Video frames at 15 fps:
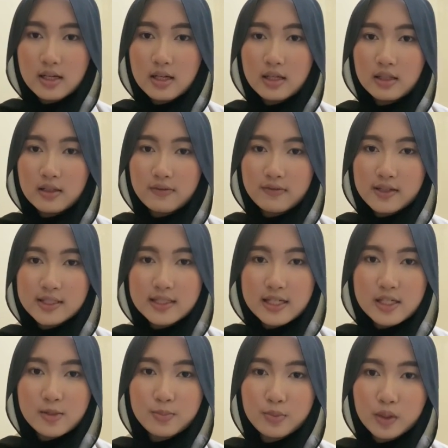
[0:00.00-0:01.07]
the first is
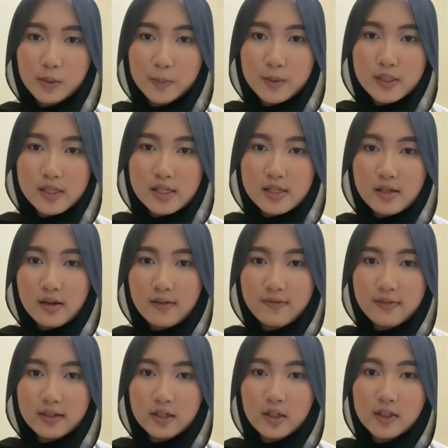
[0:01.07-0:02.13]
purposes of
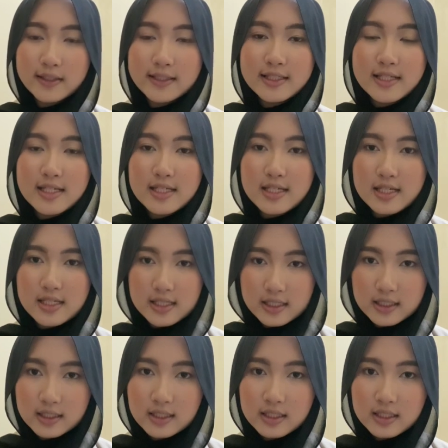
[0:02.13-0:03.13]
an organization